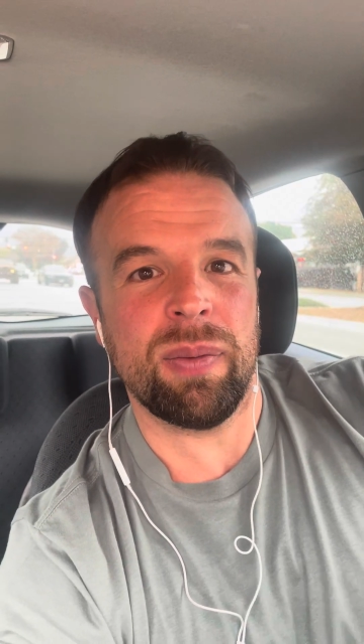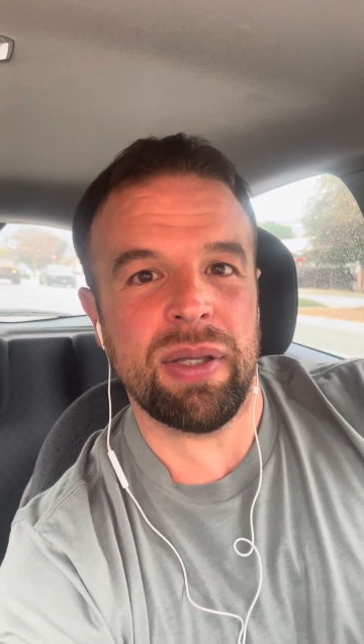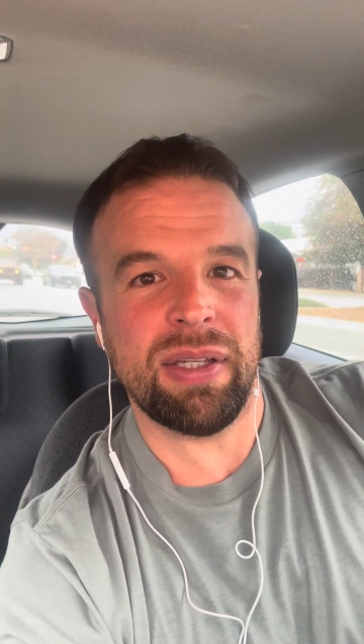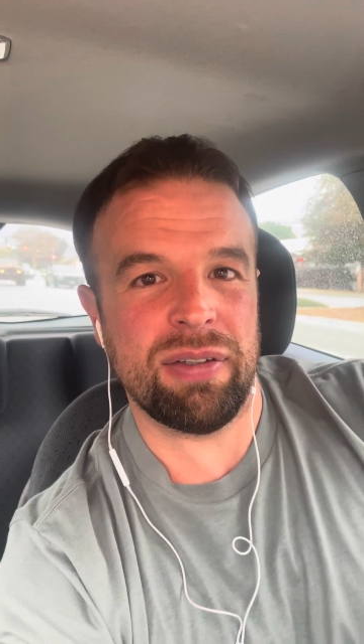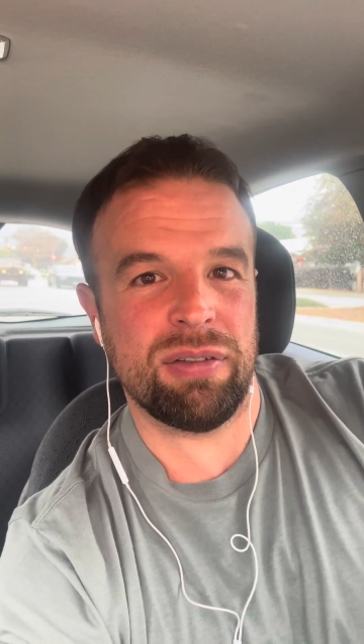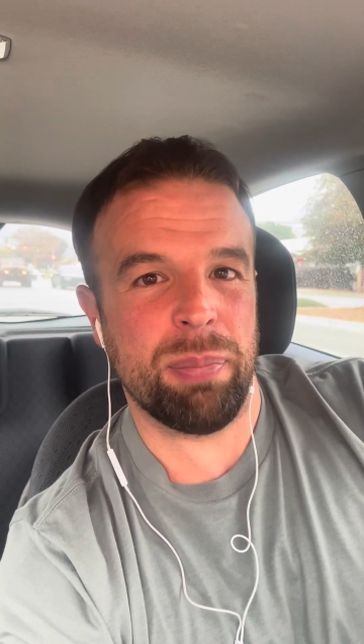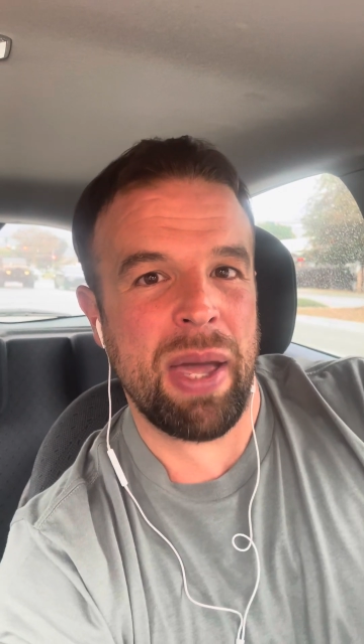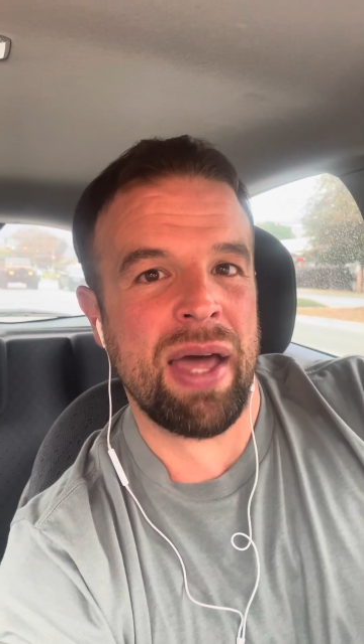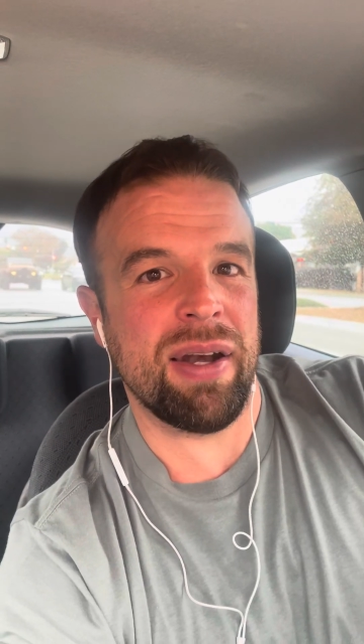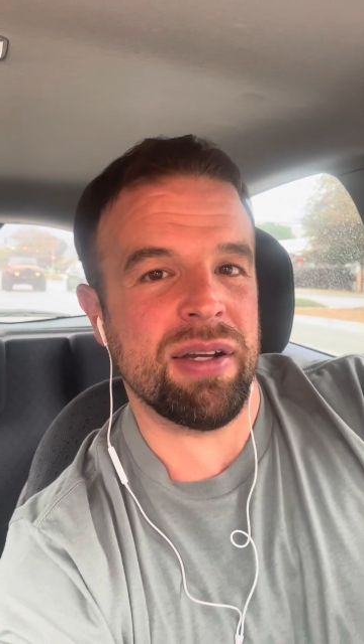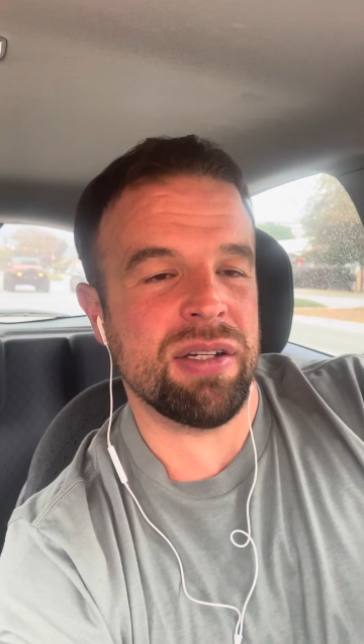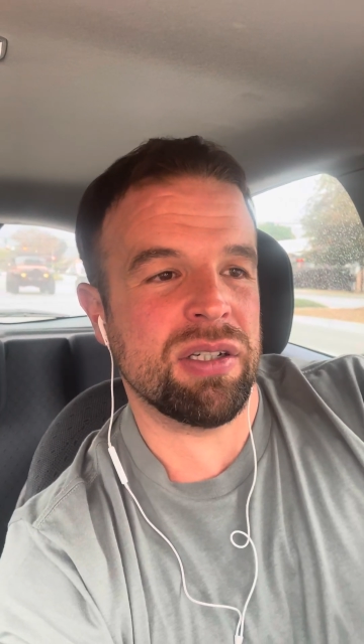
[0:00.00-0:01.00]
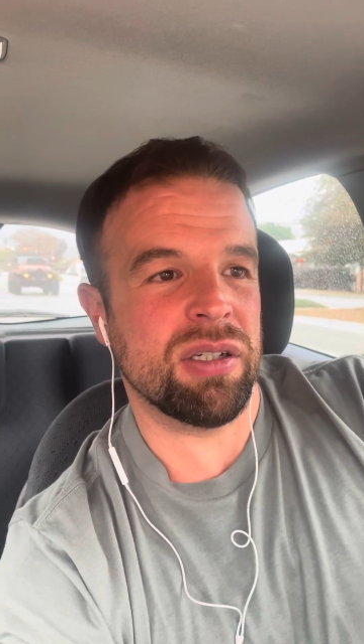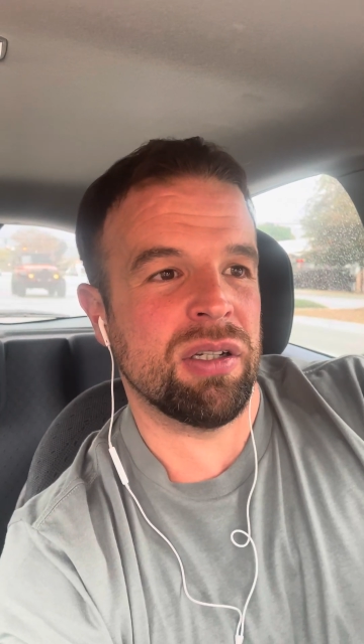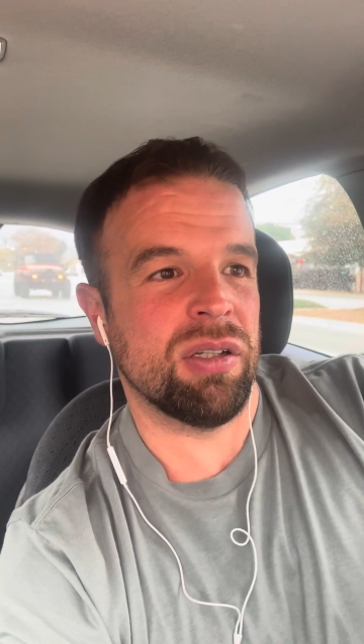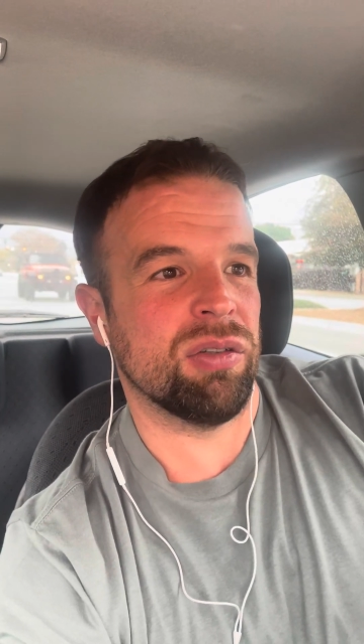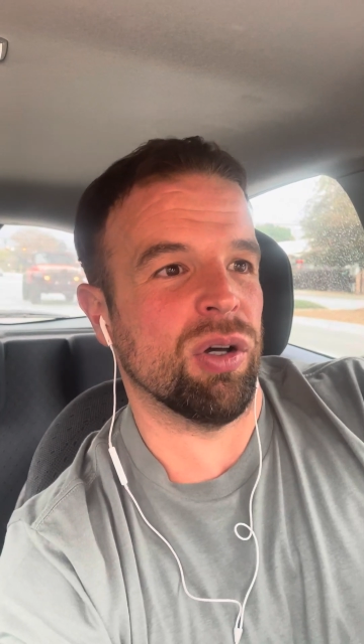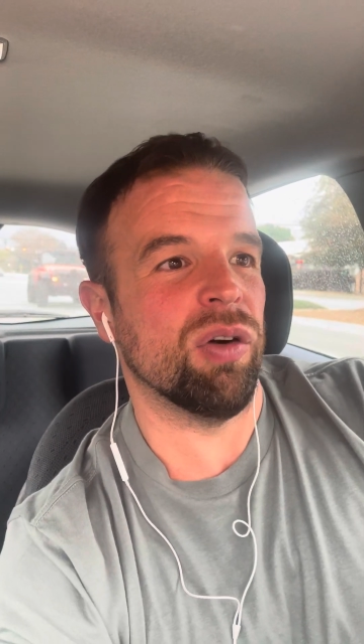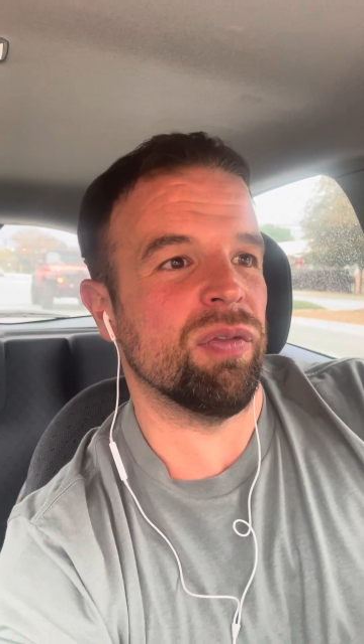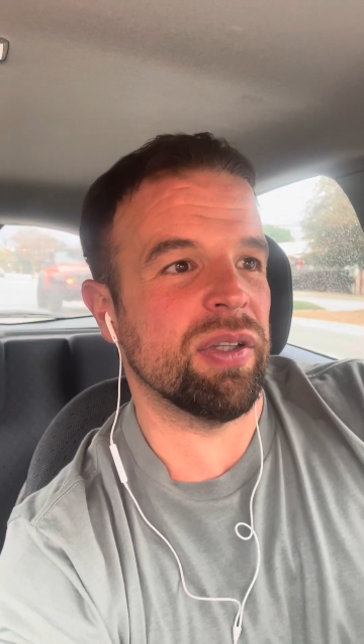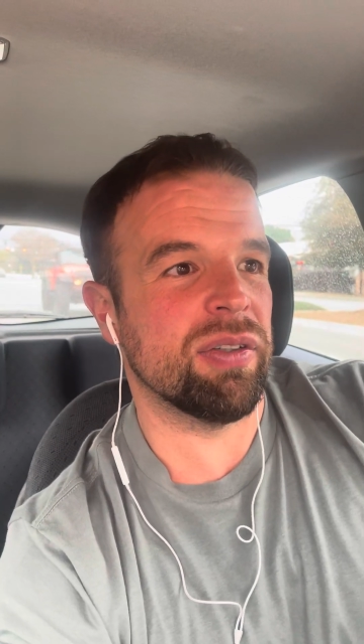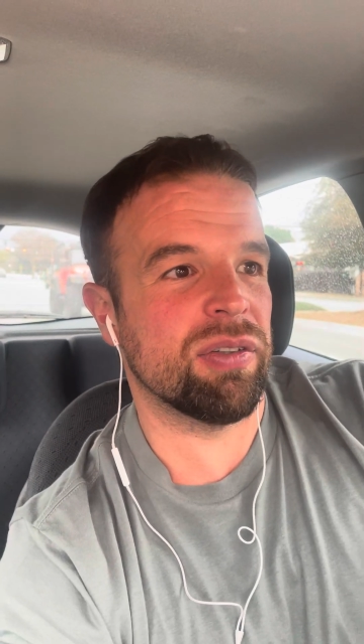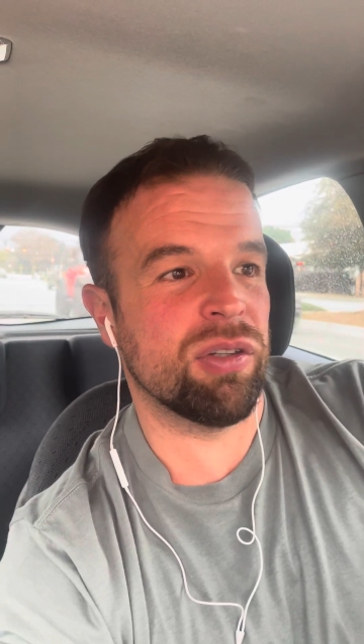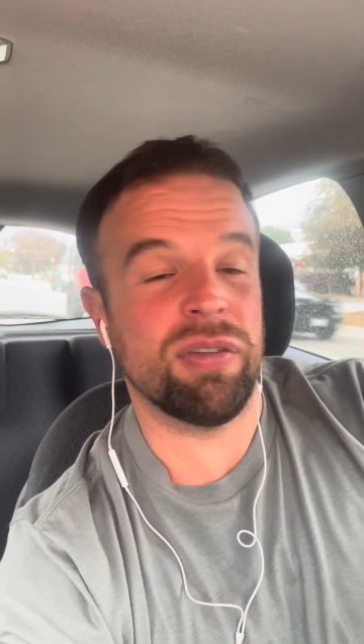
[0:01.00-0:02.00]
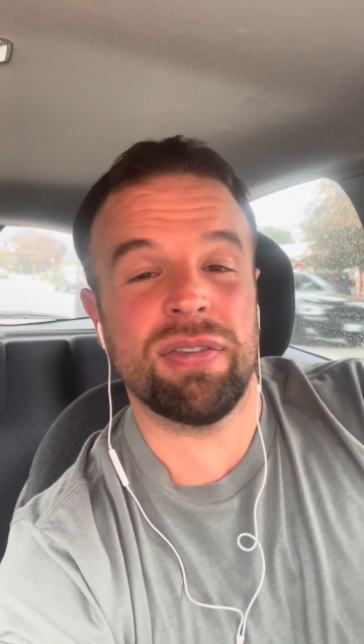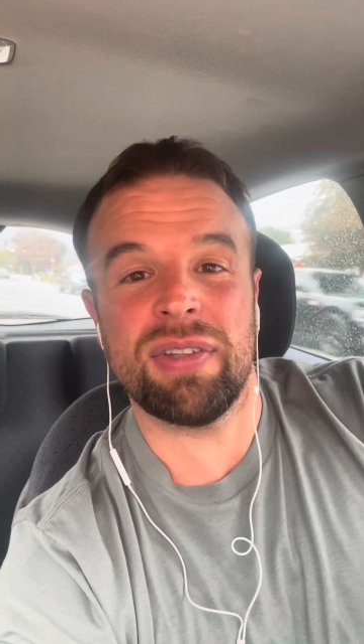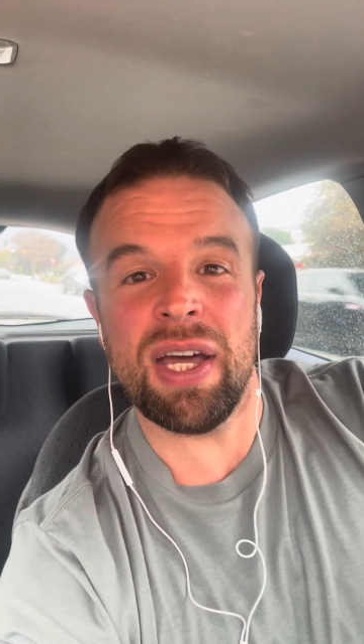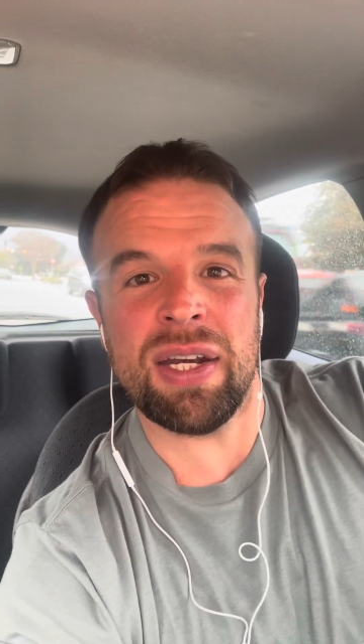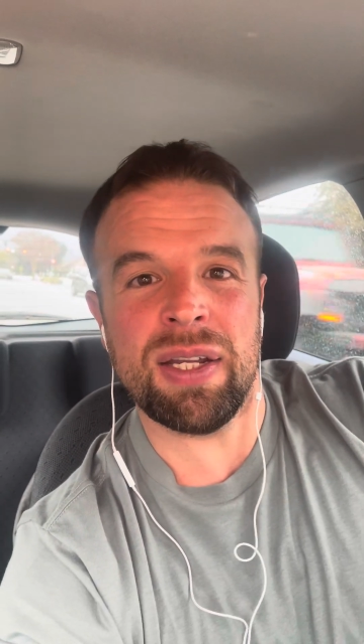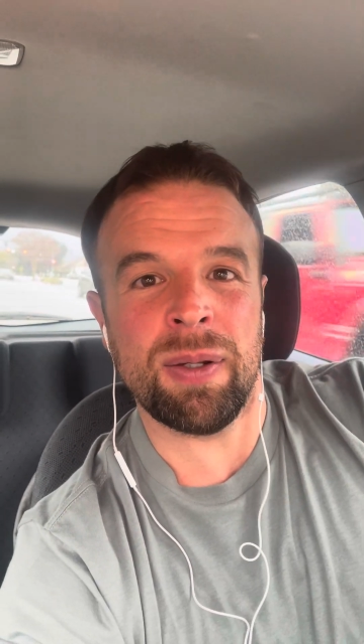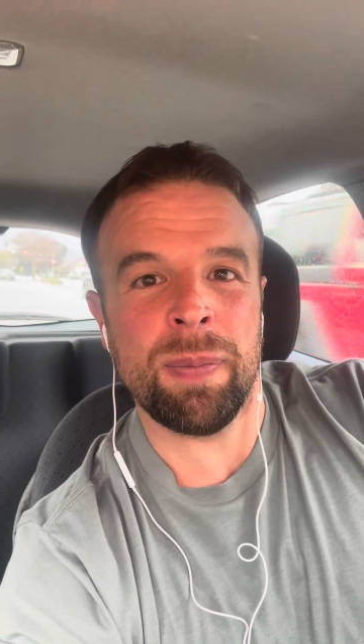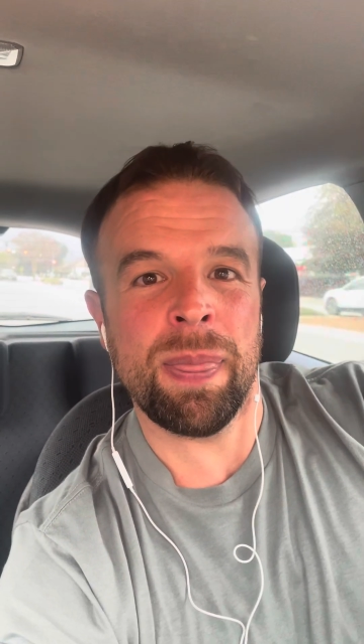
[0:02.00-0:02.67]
in Spanish. So if it's to study,